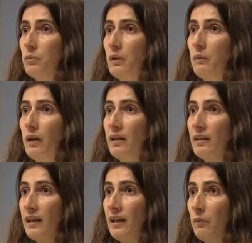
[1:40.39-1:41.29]
We had
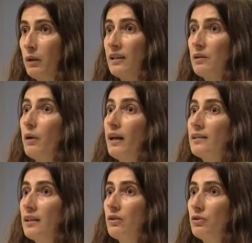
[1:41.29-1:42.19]
the well
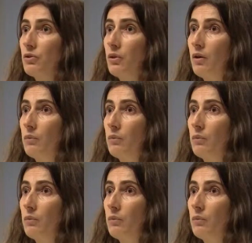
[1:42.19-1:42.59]
under control.